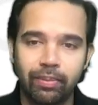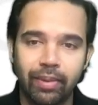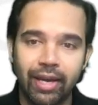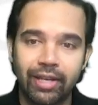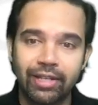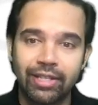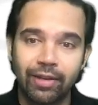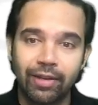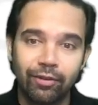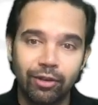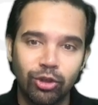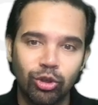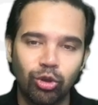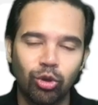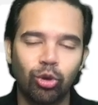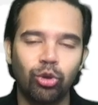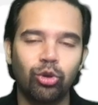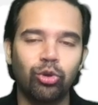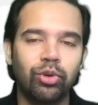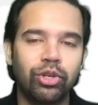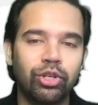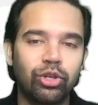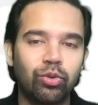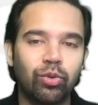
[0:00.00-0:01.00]
banks i will show
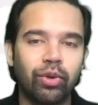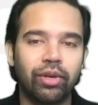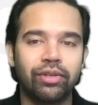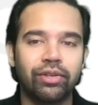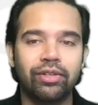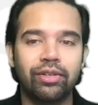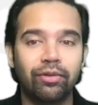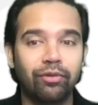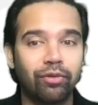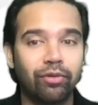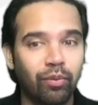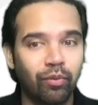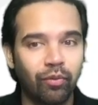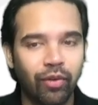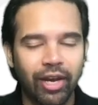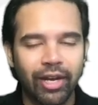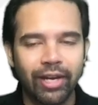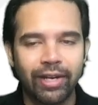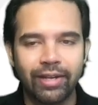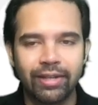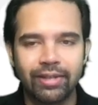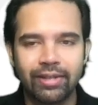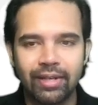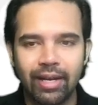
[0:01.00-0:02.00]
you each question from where
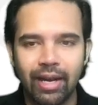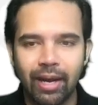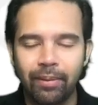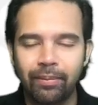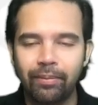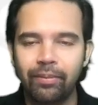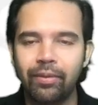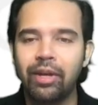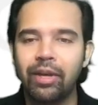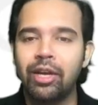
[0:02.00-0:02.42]
it has come